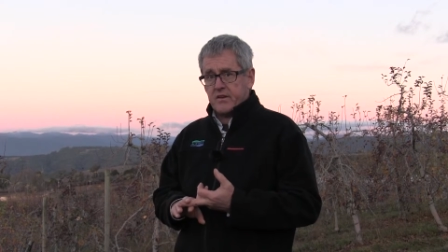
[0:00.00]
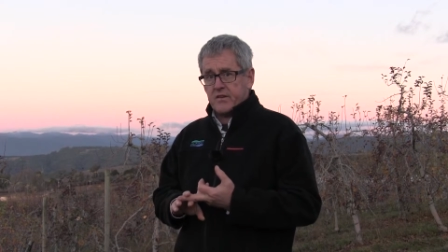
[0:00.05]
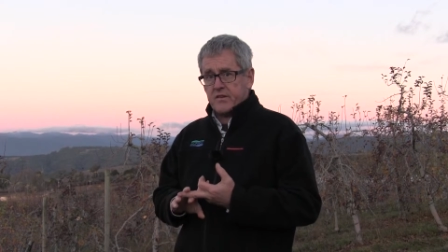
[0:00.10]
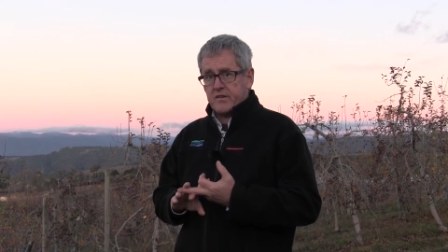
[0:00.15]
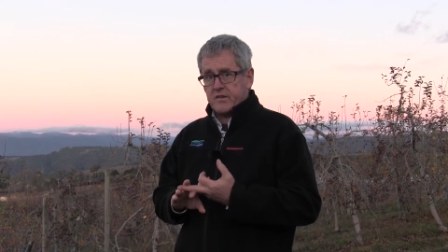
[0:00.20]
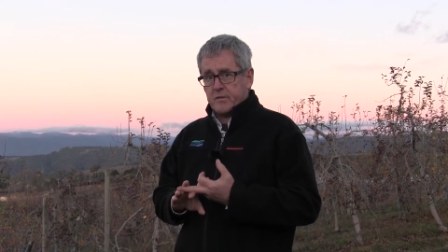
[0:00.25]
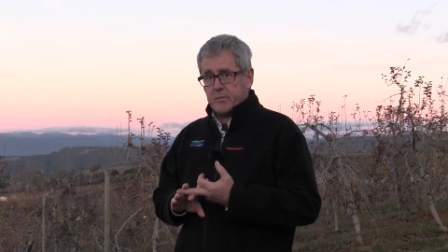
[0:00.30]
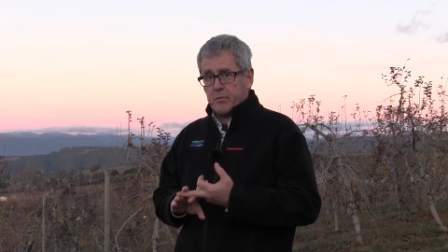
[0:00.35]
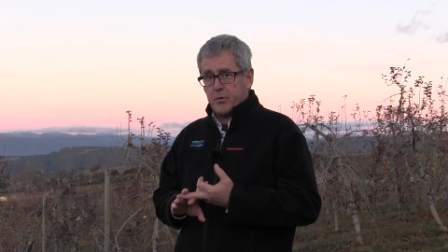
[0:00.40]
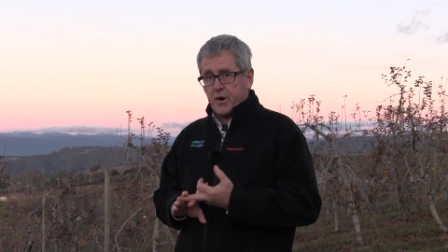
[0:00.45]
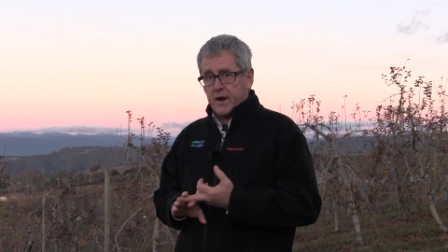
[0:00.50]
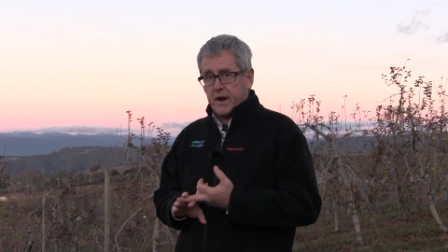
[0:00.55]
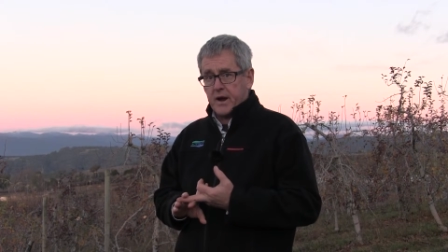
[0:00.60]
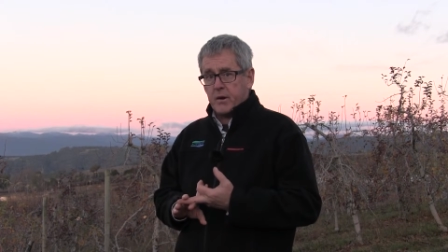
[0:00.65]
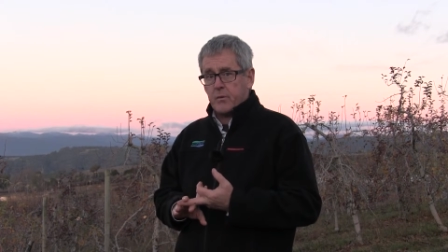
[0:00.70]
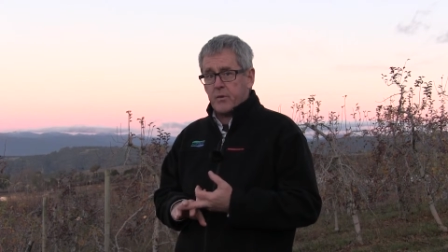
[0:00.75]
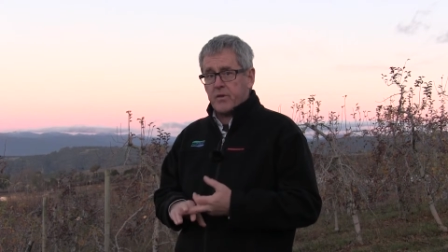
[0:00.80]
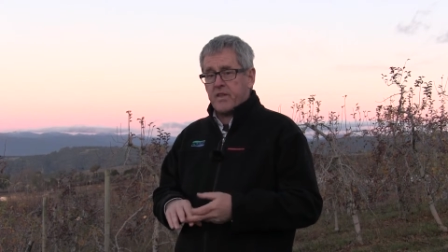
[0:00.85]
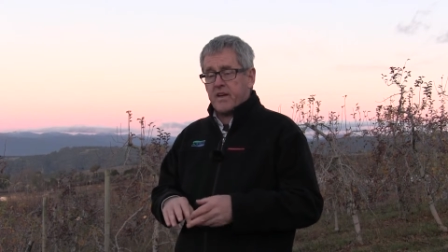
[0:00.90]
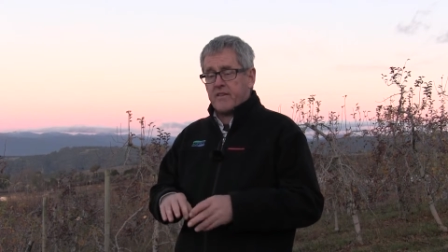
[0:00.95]

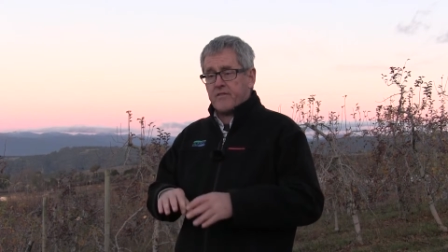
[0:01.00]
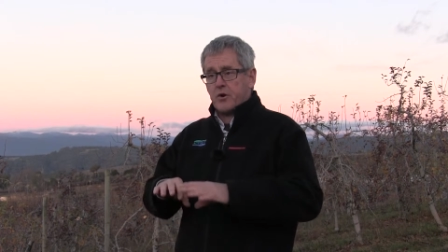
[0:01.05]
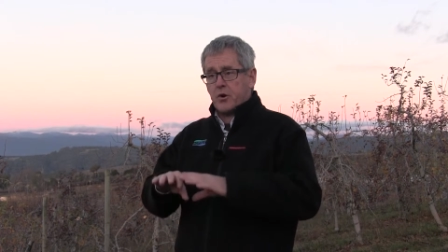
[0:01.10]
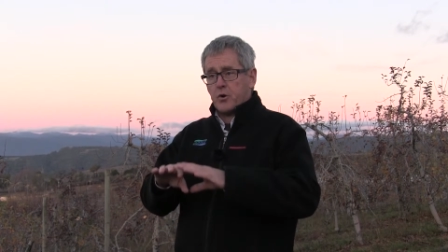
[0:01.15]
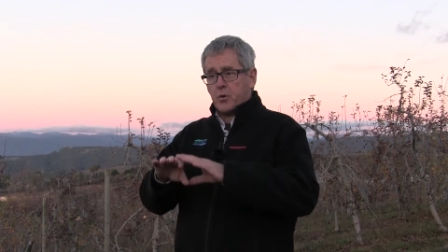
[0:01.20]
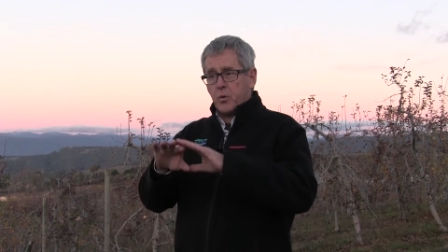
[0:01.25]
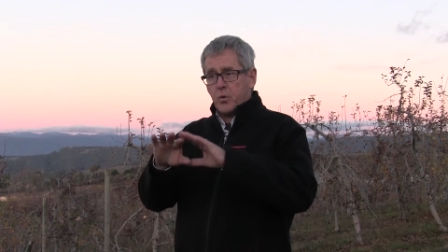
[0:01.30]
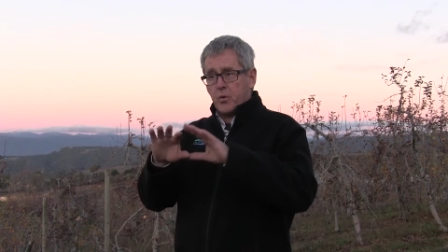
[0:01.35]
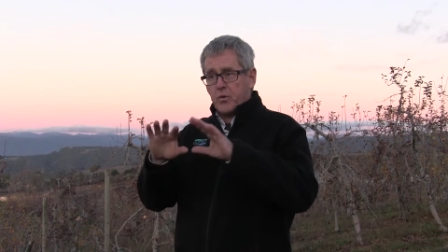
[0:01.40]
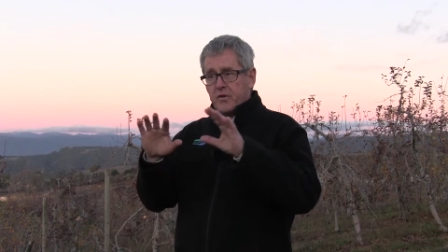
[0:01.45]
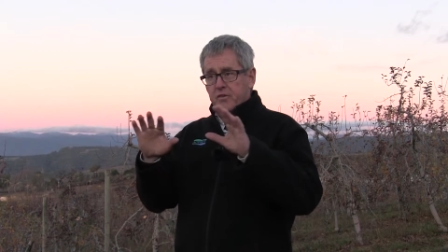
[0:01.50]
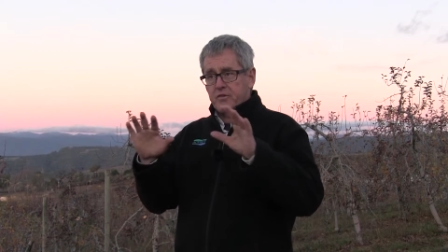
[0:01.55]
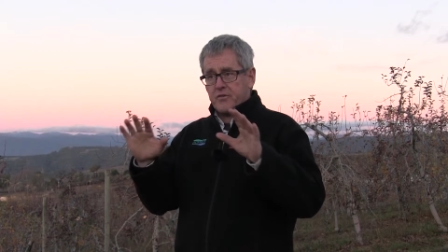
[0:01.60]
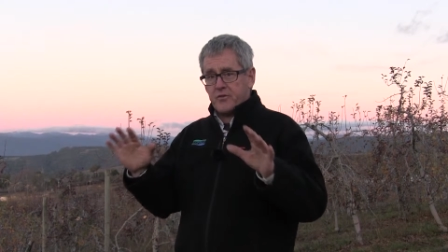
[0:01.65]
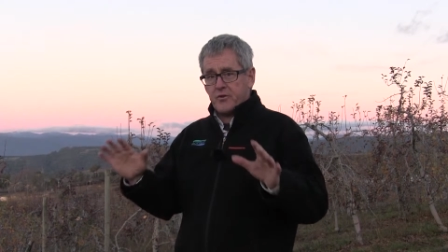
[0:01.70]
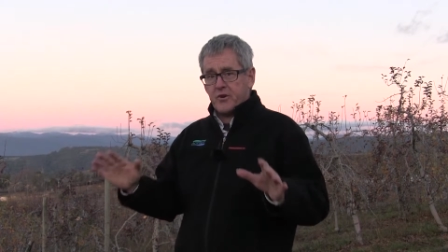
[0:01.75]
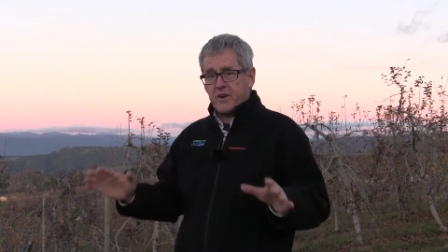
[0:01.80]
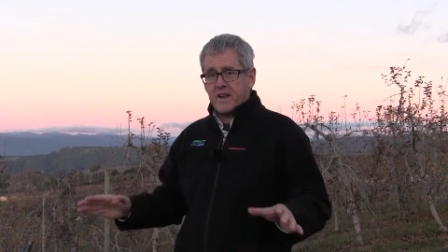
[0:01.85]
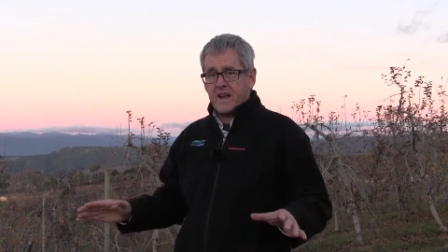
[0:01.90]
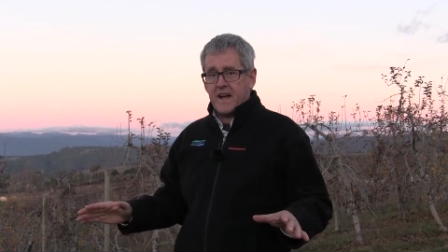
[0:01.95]
spring when they've got all this
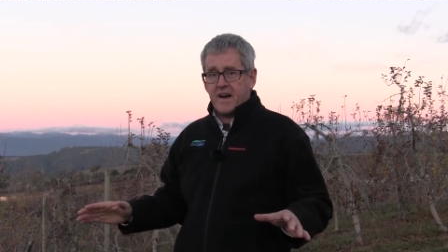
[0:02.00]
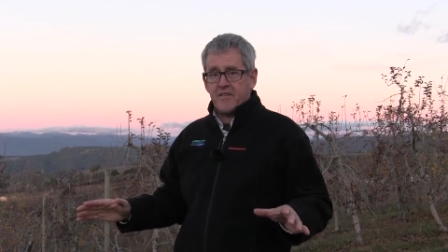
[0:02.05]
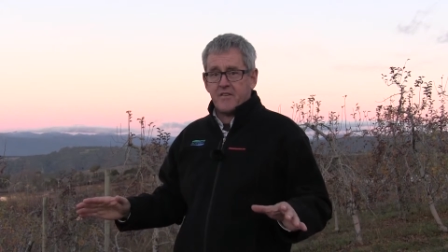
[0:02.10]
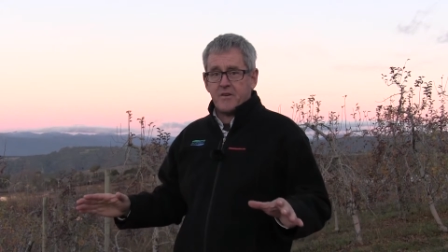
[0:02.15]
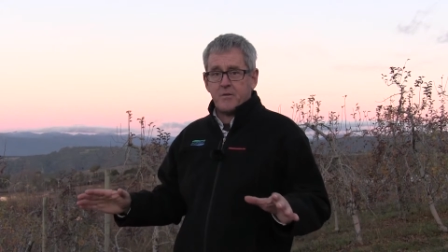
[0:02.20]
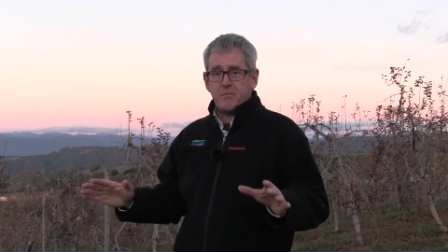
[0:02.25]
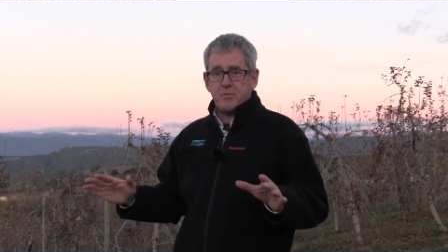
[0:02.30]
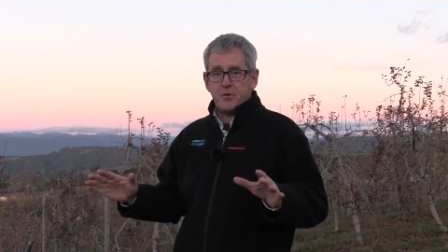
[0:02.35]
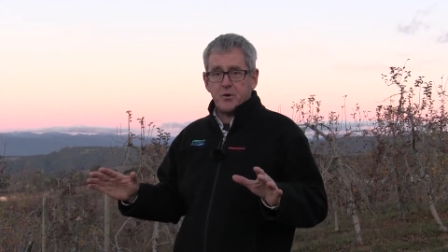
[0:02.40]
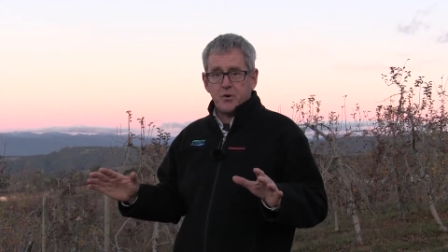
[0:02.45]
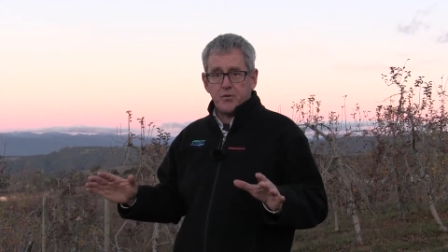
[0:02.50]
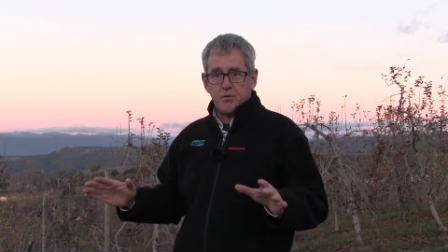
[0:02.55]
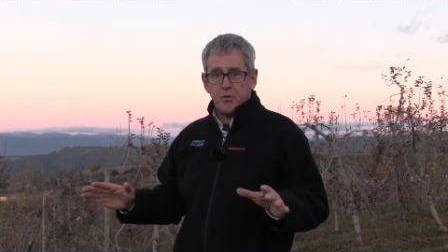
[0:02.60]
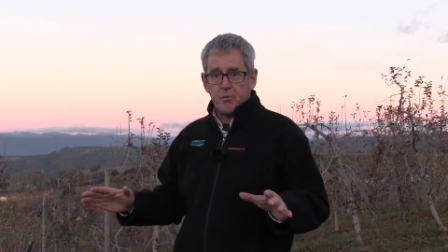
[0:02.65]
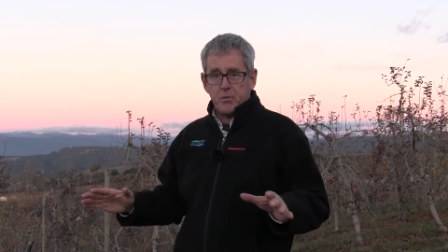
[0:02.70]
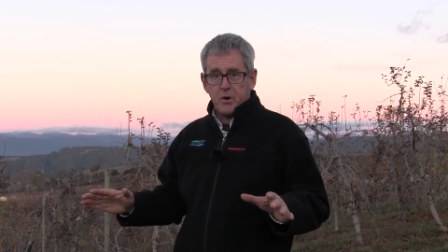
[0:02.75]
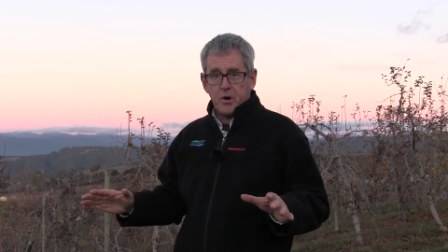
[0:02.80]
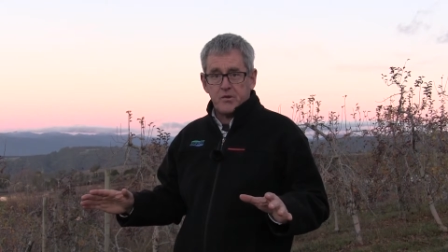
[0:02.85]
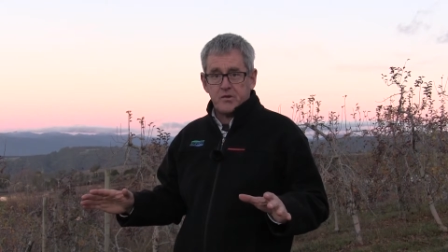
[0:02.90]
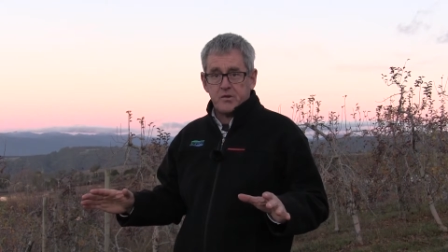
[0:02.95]
tree covered in beautiful
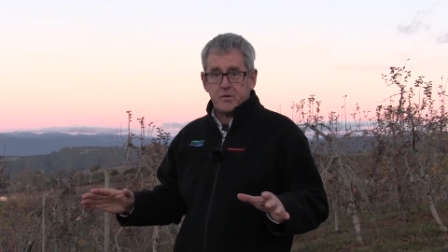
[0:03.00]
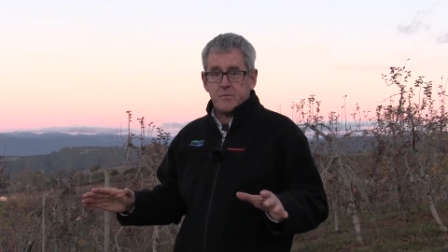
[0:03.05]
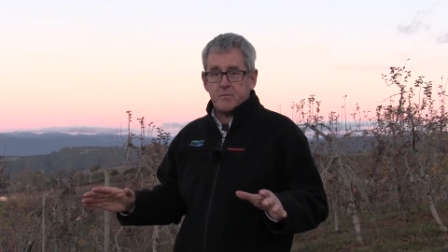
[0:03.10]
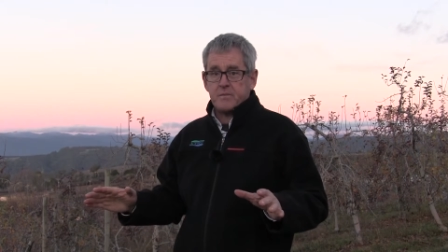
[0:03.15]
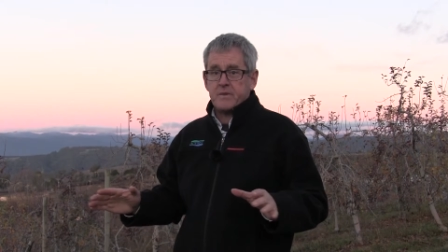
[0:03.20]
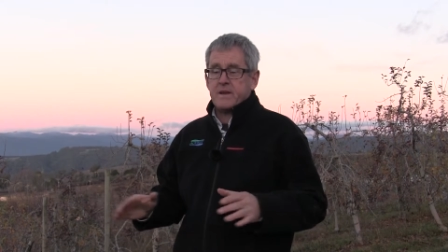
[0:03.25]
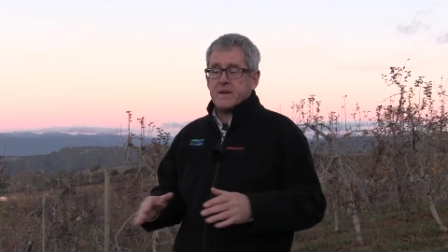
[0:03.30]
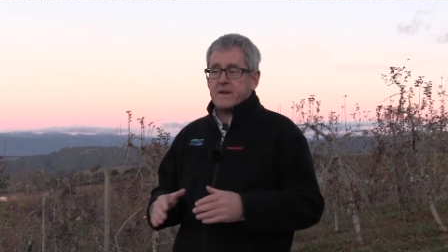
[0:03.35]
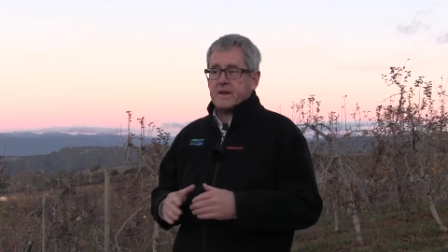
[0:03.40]
blossom